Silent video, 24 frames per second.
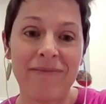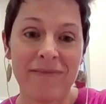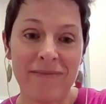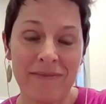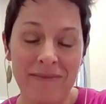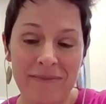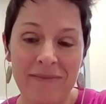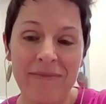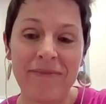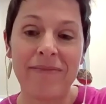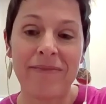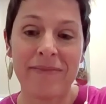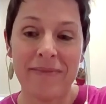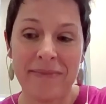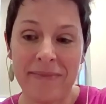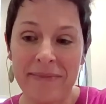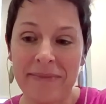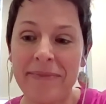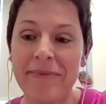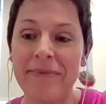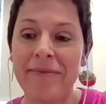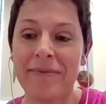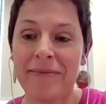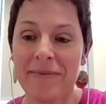and taking
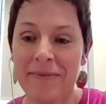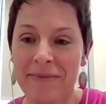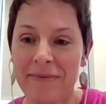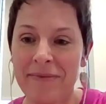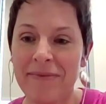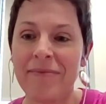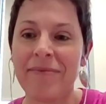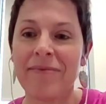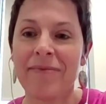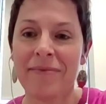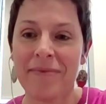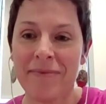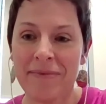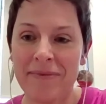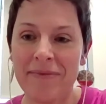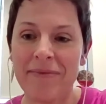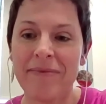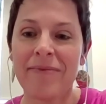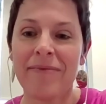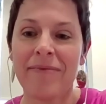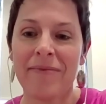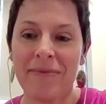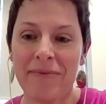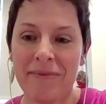digital marketplace
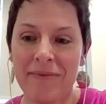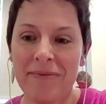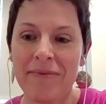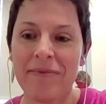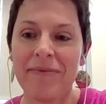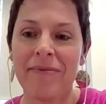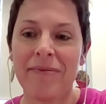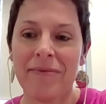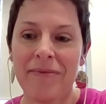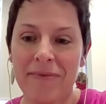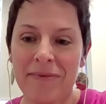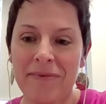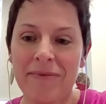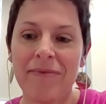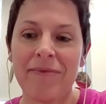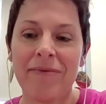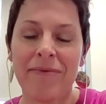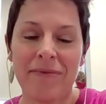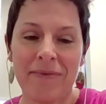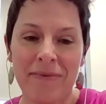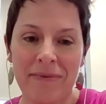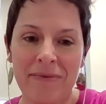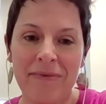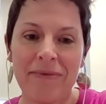approaches and seeing them as
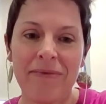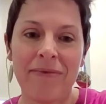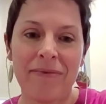a